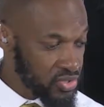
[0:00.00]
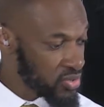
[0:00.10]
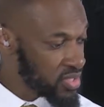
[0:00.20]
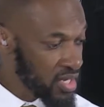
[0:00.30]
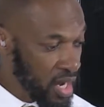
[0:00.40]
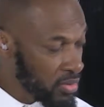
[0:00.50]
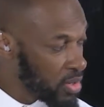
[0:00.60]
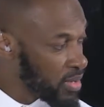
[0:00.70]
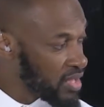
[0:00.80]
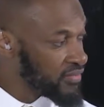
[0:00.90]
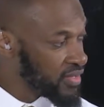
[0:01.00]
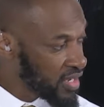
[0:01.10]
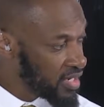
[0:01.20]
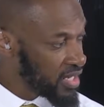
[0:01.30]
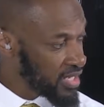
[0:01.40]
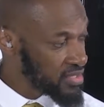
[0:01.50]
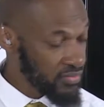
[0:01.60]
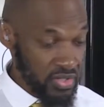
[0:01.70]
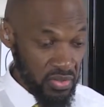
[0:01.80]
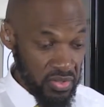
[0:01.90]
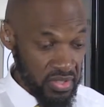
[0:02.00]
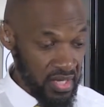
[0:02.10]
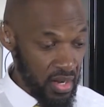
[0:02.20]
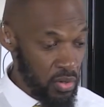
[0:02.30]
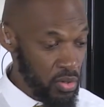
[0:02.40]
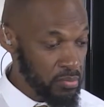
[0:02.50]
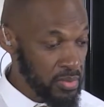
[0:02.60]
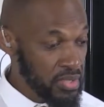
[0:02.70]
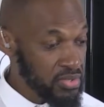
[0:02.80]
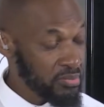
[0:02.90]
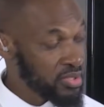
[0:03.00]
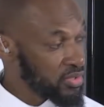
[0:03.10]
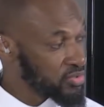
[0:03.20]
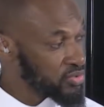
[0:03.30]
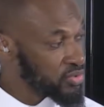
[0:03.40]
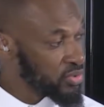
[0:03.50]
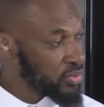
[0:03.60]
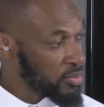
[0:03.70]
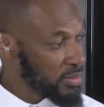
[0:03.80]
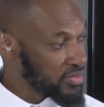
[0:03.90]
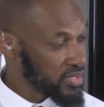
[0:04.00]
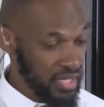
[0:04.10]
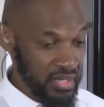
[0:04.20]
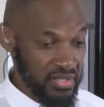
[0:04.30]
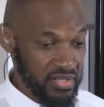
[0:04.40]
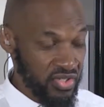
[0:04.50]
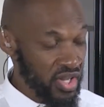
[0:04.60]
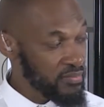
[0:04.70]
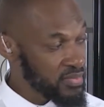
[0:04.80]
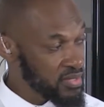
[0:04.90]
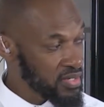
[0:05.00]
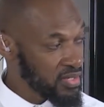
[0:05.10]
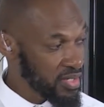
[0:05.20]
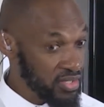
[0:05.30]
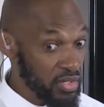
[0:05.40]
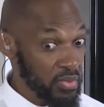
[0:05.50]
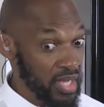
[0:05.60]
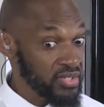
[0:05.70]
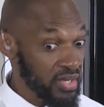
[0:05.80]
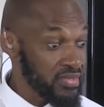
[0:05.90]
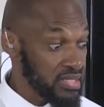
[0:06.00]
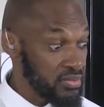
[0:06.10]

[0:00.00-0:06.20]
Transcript: or ziyarah or whatever kind of activity, or just at home, somebody knocks the door, we're about to eat. It's a shame to tell the guest, oh, we're actually having dinner,